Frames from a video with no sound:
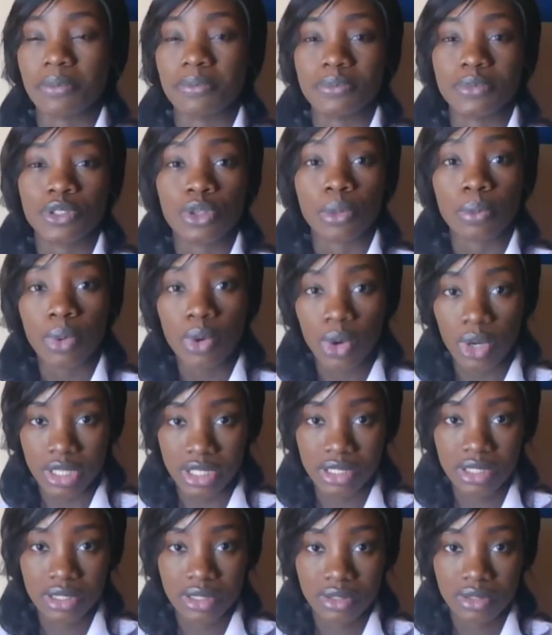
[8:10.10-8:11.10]

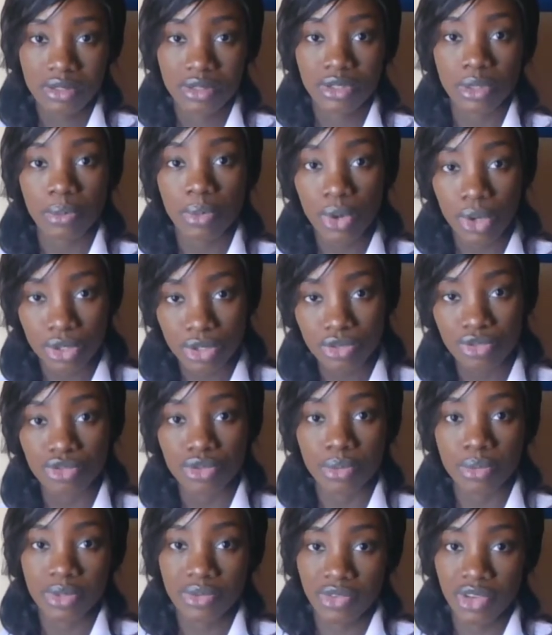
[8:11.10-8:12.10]
support
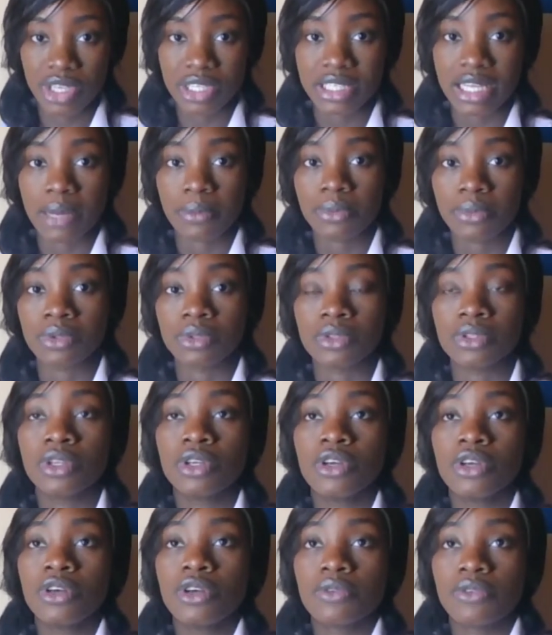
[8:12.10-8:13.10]
groups. For
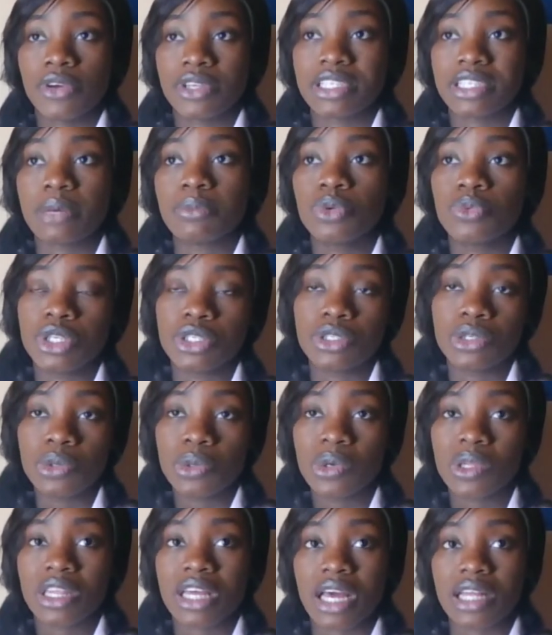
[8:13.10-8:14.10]
example, we
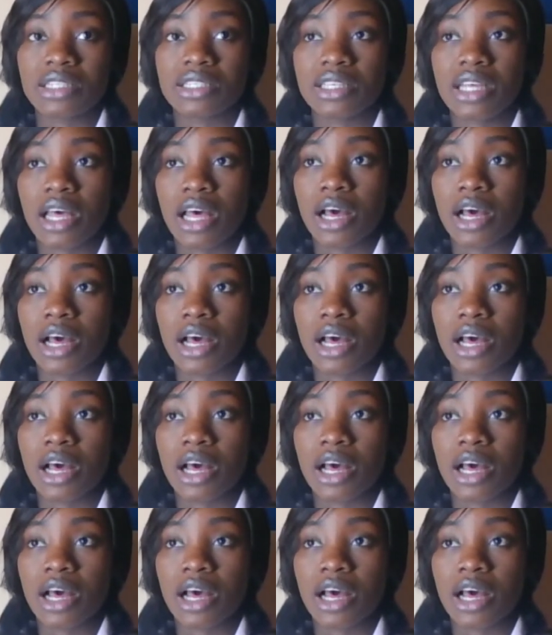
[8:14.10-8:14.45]
know that